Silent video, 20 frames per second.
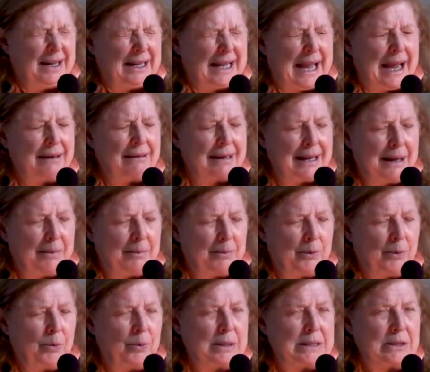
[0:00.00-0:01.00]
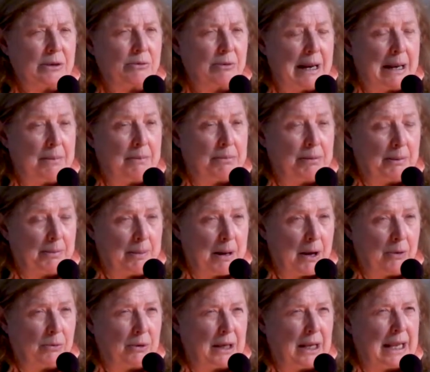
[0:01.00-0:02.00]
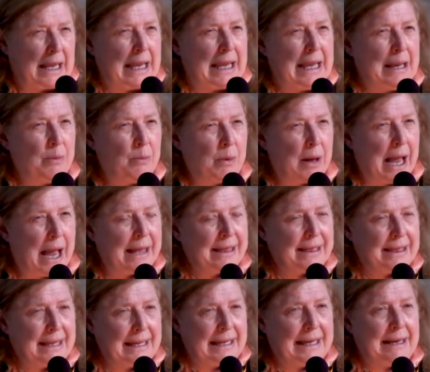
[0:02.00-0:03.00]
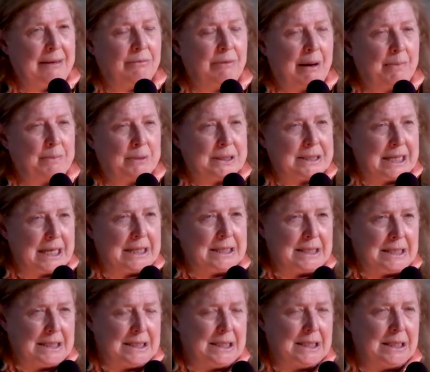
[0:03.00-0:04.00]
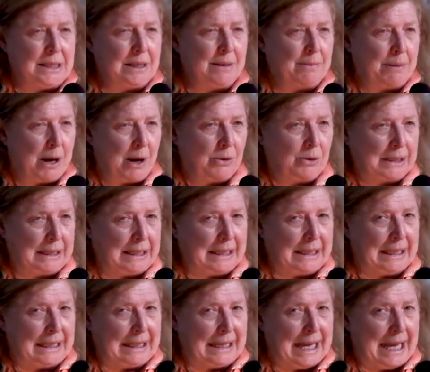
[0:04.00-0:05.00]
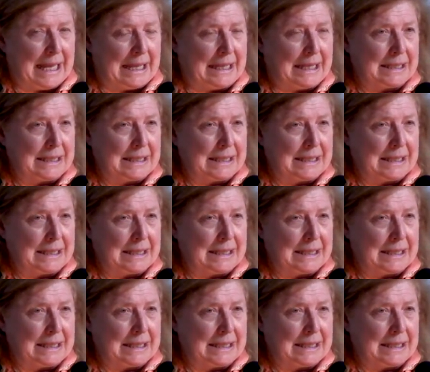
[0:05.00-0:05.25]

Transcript: Carême was a great proponent. He, I think, he represented to Napoleon again.